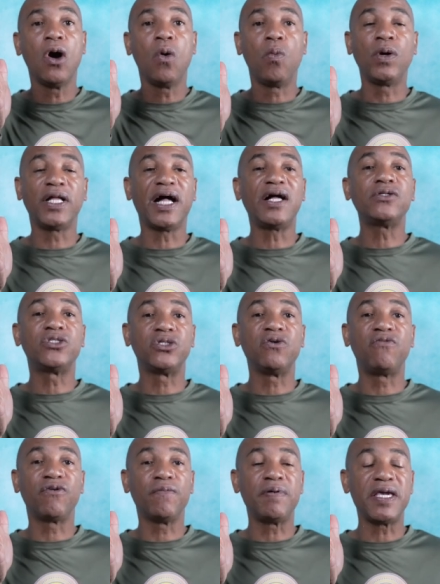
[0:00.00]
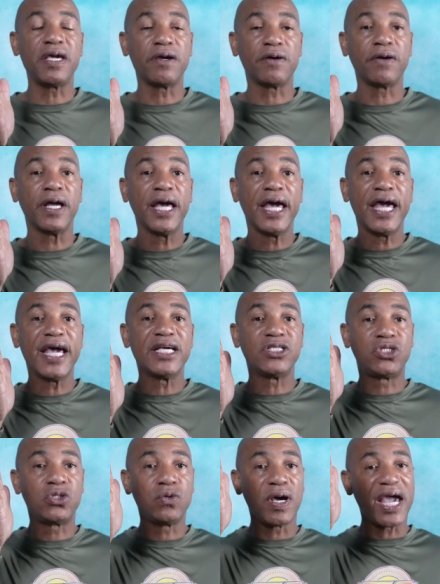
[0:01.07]
What I'll do from here is
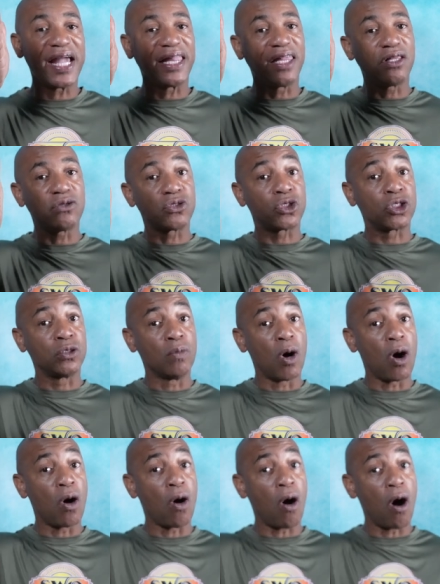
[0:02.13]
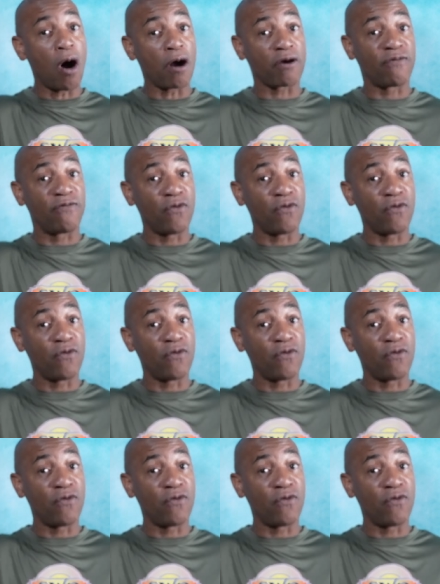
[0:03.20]
do a little small arc